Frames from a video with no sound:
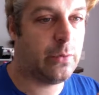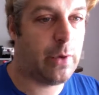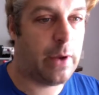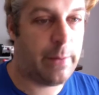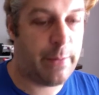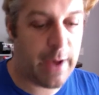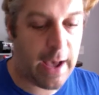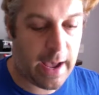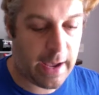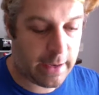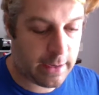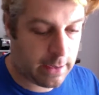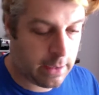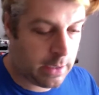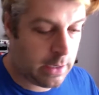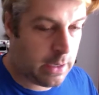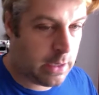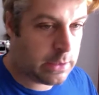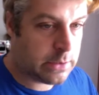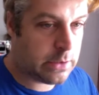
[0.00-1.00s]
way back.
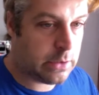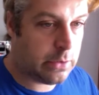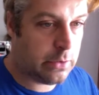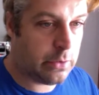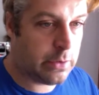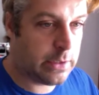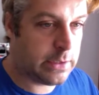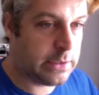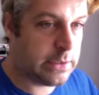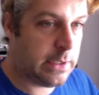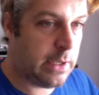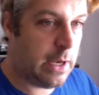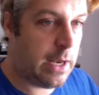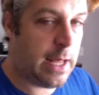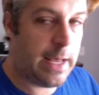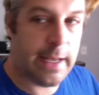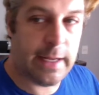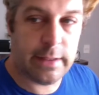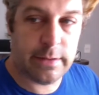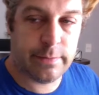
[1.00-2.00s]
So you can still
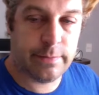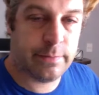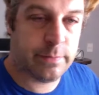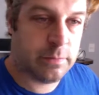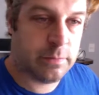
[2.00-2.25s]
lie it